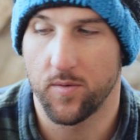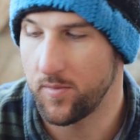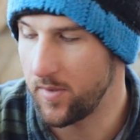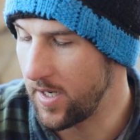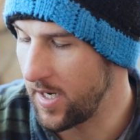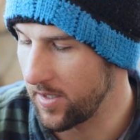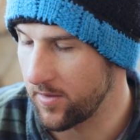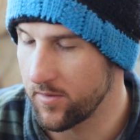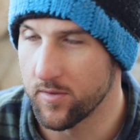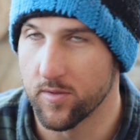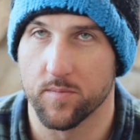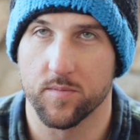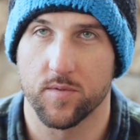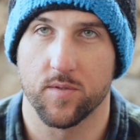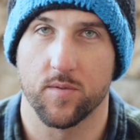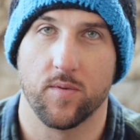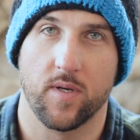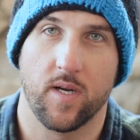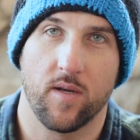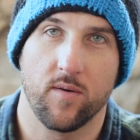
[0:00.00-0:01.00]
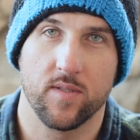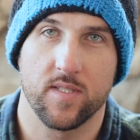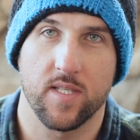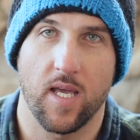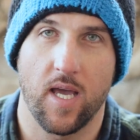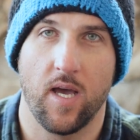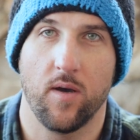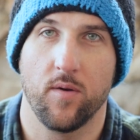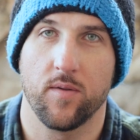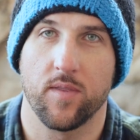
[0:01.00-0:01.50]
the rock room. So when I was
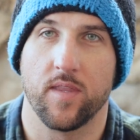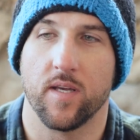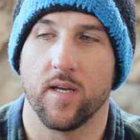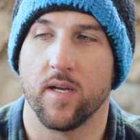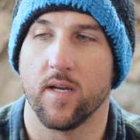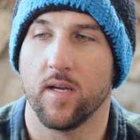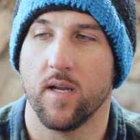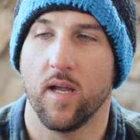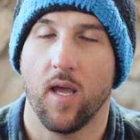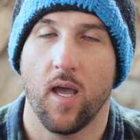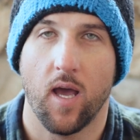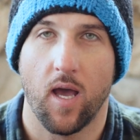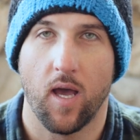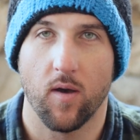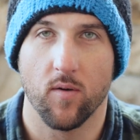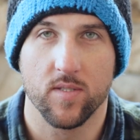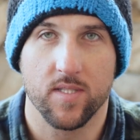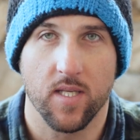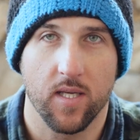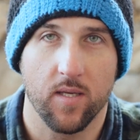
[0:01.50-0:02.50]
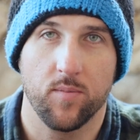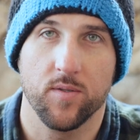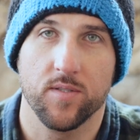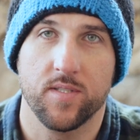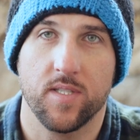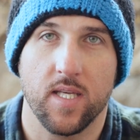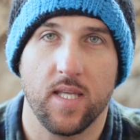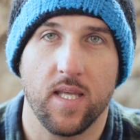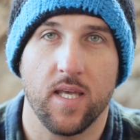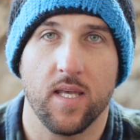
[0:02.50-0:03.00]
out there, I was able
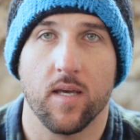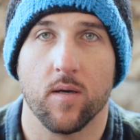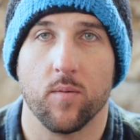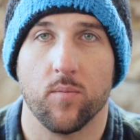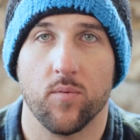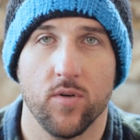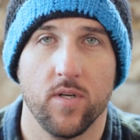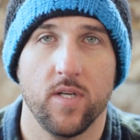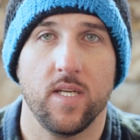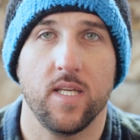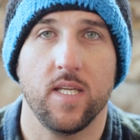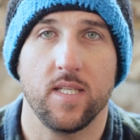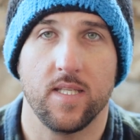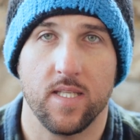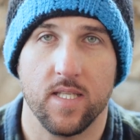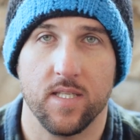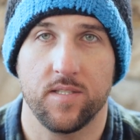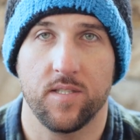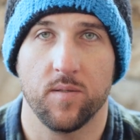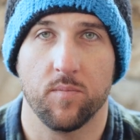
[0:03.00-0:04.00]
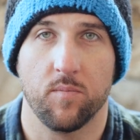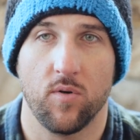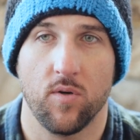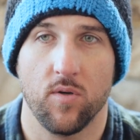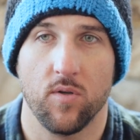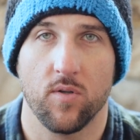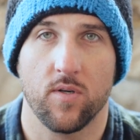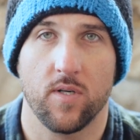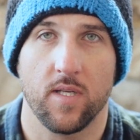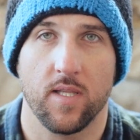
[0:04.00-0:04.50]
to get a pretty decent
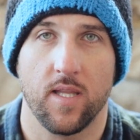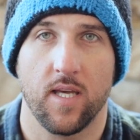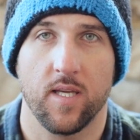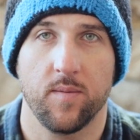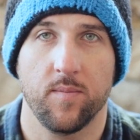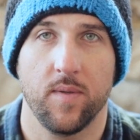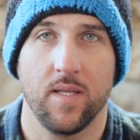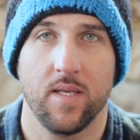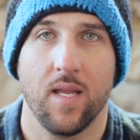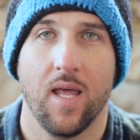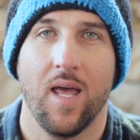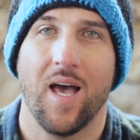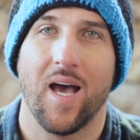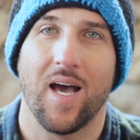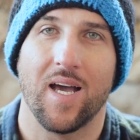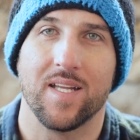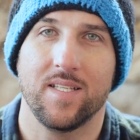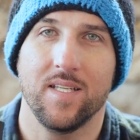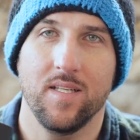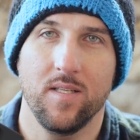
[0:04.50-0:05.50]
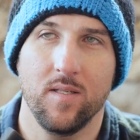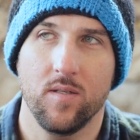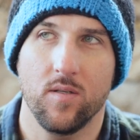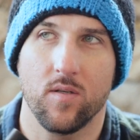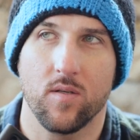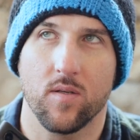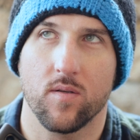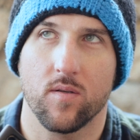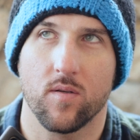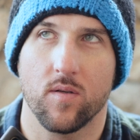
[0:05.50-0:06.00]
polar alignment. I
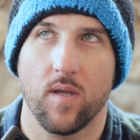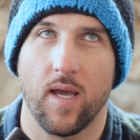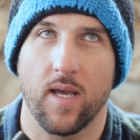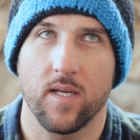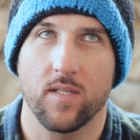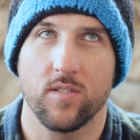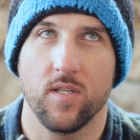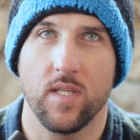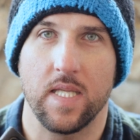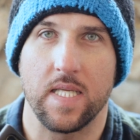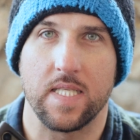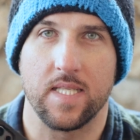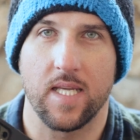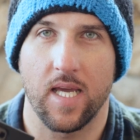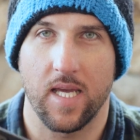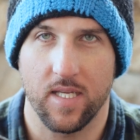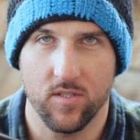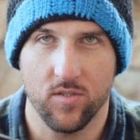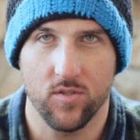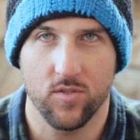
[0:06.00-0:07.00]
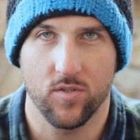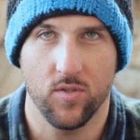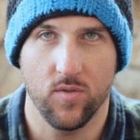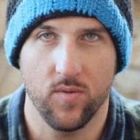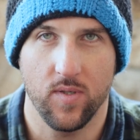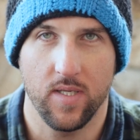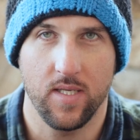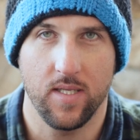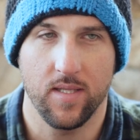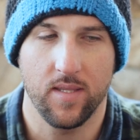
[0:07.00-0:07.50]
didn't actually test
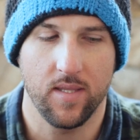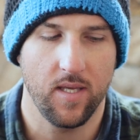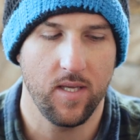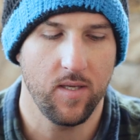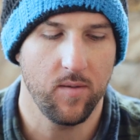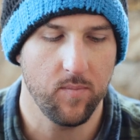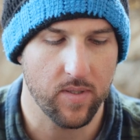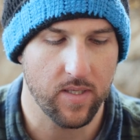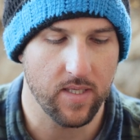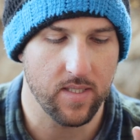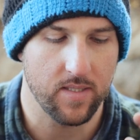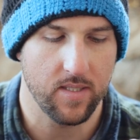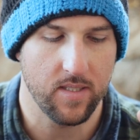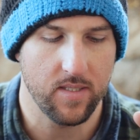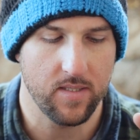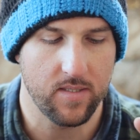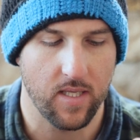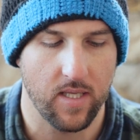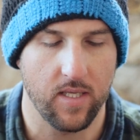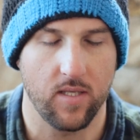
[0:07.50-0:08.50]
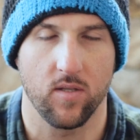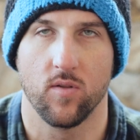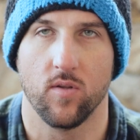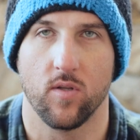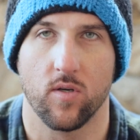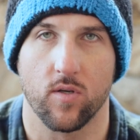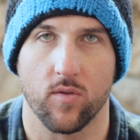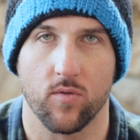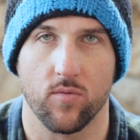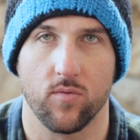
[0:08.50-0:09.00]
shoot anything, but I did take a
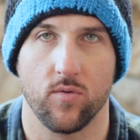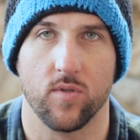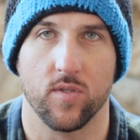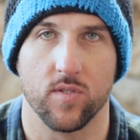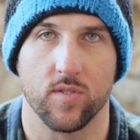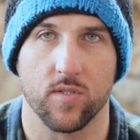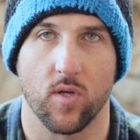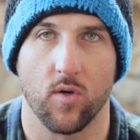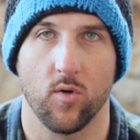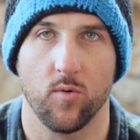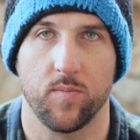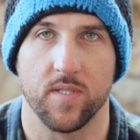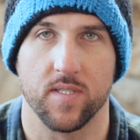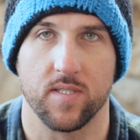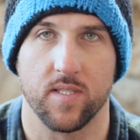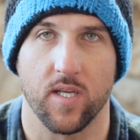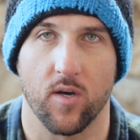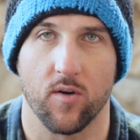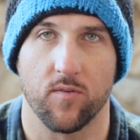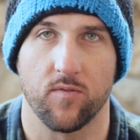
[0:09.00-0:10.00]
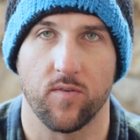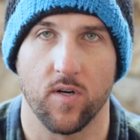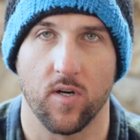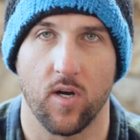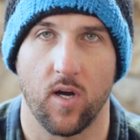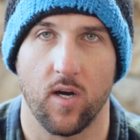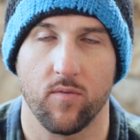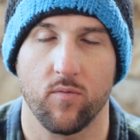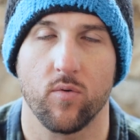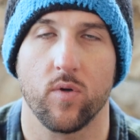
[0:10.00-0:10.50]
look through the scope to see how
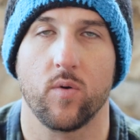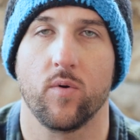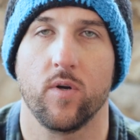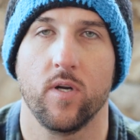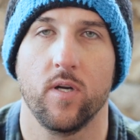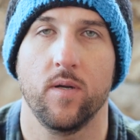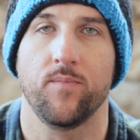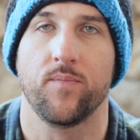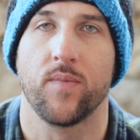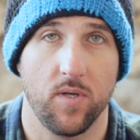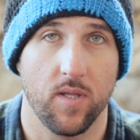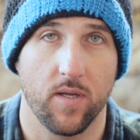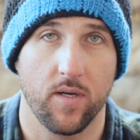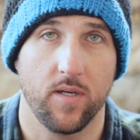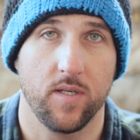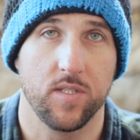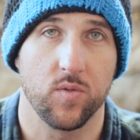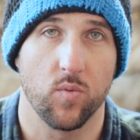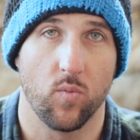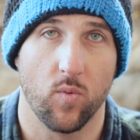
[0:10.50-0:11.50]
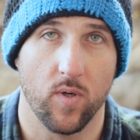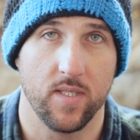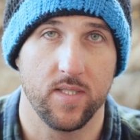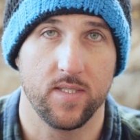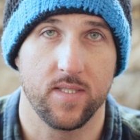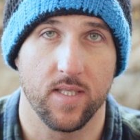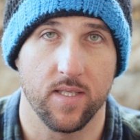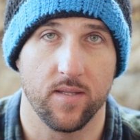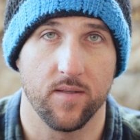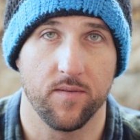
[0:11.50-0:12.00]
far off we were. Polaris
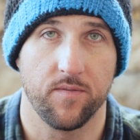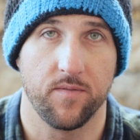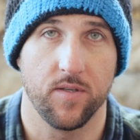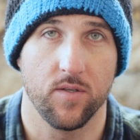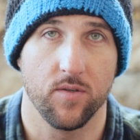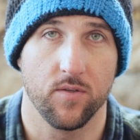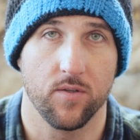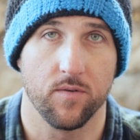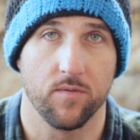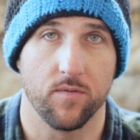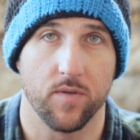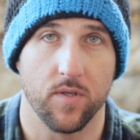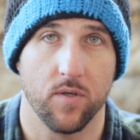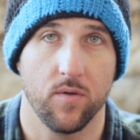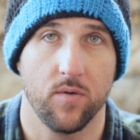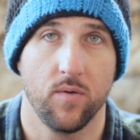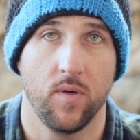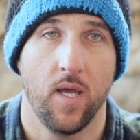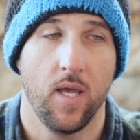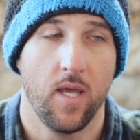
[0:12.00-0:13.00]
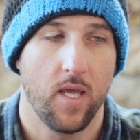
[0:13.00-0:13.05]
was in the field of view.